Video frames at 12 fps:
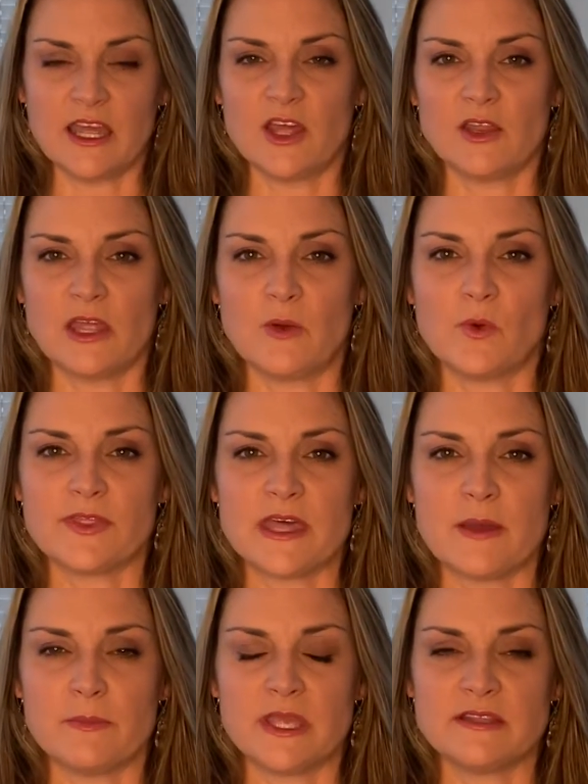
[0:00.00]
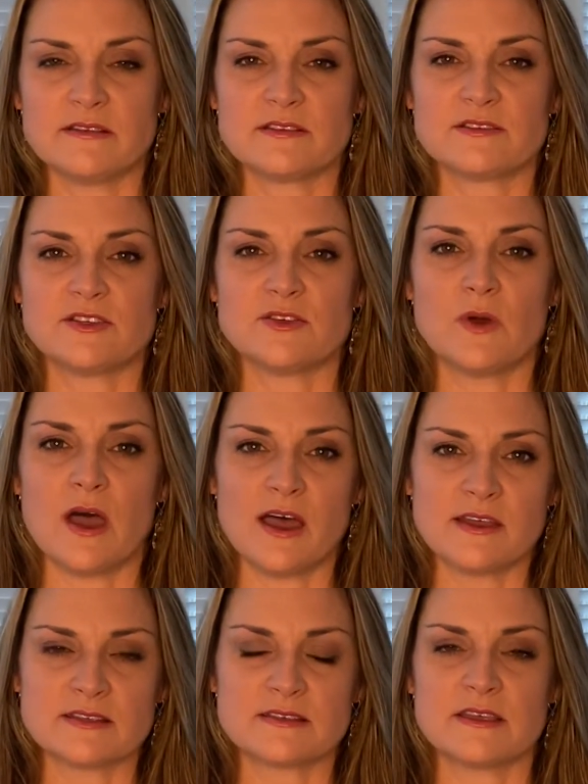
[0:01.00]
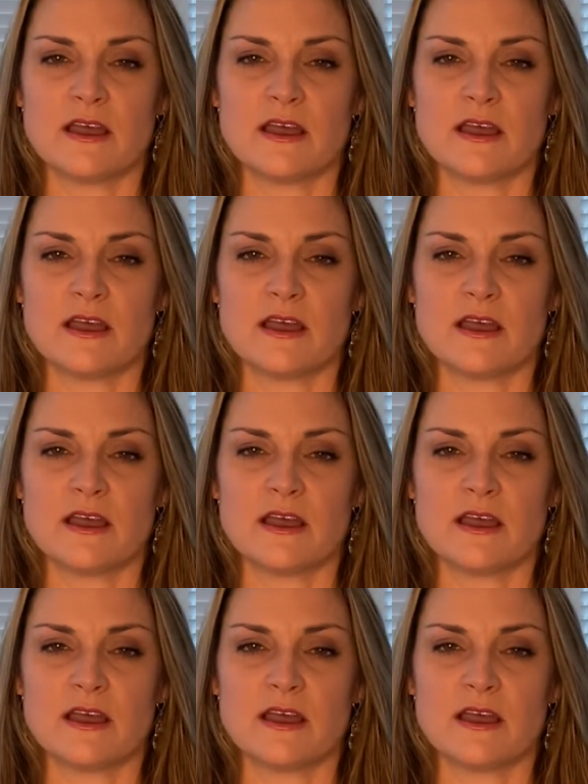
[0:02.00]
and what that means to us.